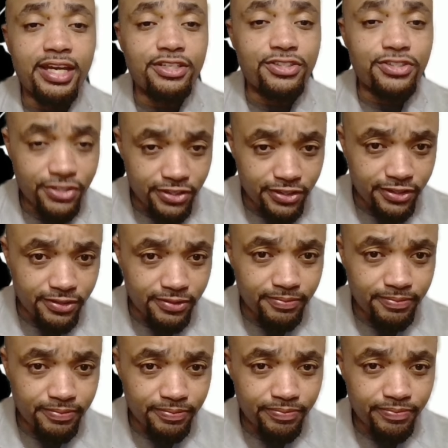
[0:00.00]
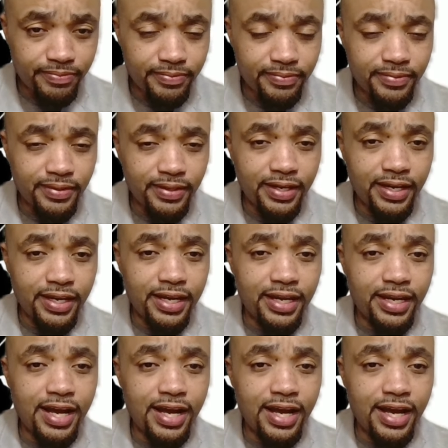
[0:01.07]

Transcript: sugar. And